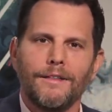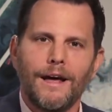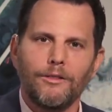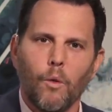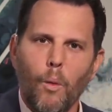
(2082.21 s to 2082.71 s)

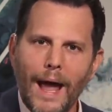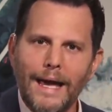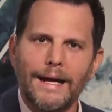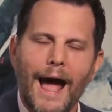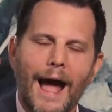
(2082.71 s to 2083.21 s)
that the
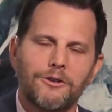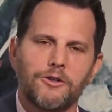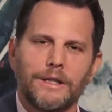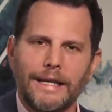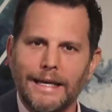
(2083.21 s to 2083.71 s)
way it
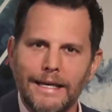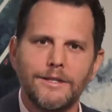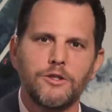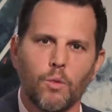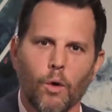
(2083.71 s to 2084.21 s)
actually
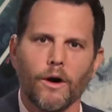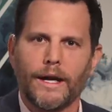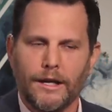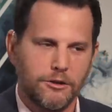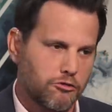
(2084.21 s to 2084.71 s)
is working,